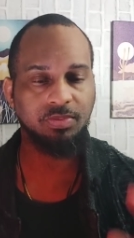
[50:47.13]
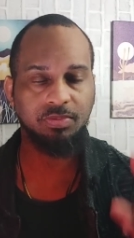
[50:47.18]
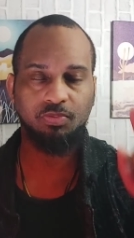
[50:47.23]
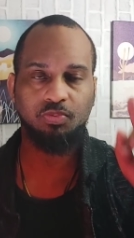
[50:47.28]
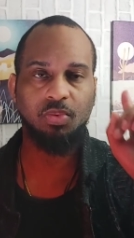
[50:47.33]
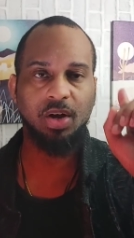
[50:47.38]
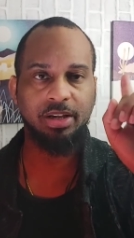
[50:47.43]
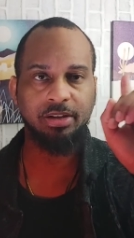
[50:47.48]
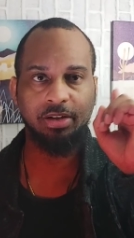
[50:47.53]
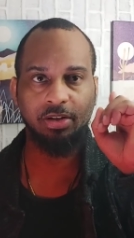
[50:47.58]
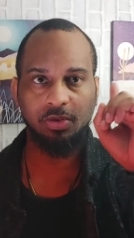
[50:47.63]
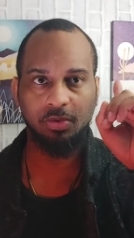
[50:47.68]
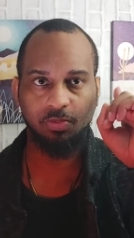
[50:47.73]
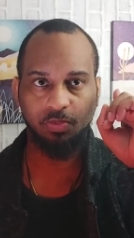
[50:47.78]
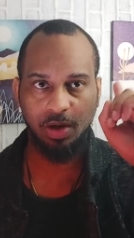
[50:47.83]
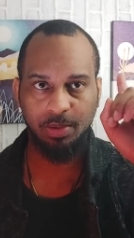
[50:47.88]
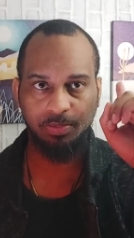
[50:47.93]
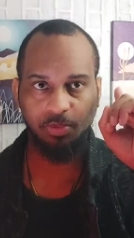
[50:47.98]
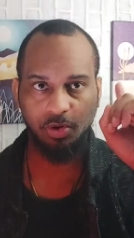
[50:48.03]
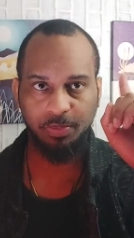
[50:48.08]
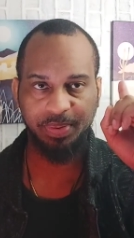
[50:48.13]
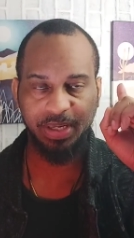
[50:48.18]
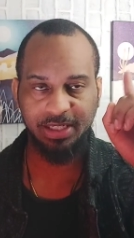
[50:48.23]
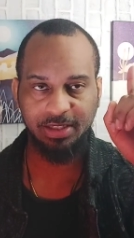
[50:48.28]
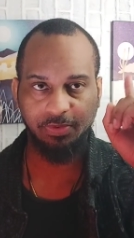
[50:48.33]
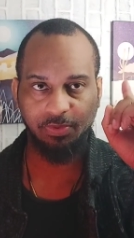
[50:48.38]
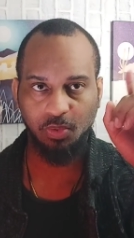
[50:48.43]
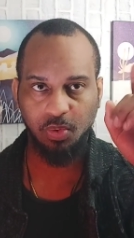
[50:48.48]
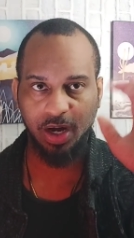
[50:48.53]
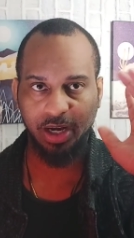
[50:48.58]
One little, one more
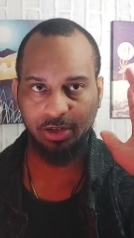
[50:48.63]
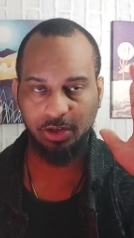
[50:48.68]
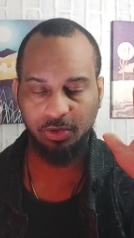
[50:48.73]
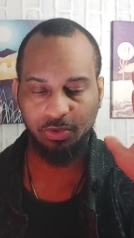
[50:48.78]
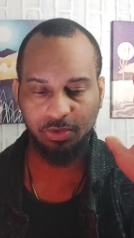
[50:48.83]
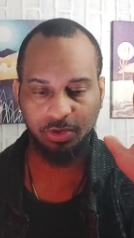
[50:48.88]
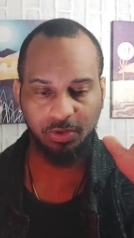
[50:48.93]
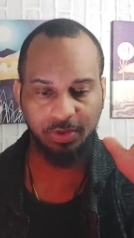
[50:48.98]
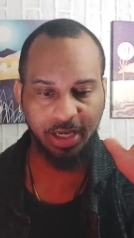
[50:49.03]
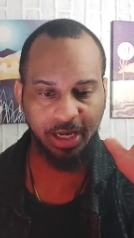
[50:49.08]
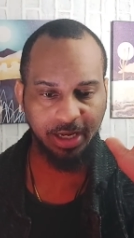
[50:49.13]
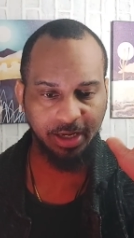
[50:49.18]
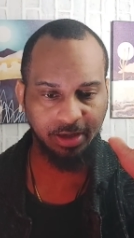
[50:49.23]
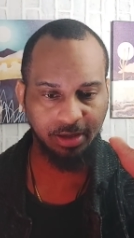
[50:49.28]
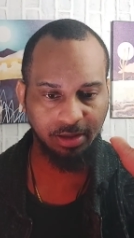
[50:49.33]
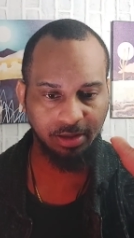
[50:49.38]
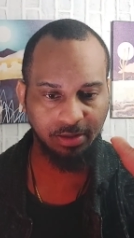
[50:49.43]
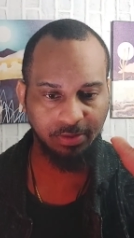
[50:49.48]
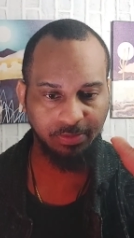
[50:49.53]
piece of Quant news, okay?